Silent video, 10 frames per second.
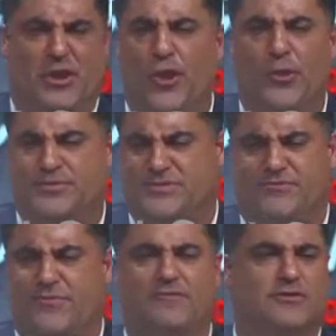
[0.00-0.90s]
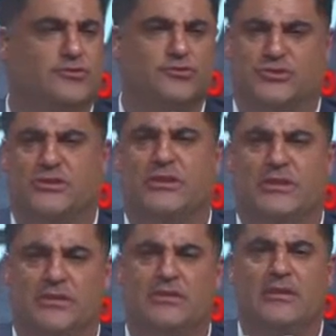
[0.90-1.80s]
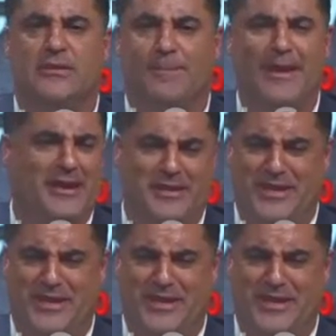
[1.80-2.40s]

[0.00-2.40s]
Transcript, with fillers: and hopes of revolution and making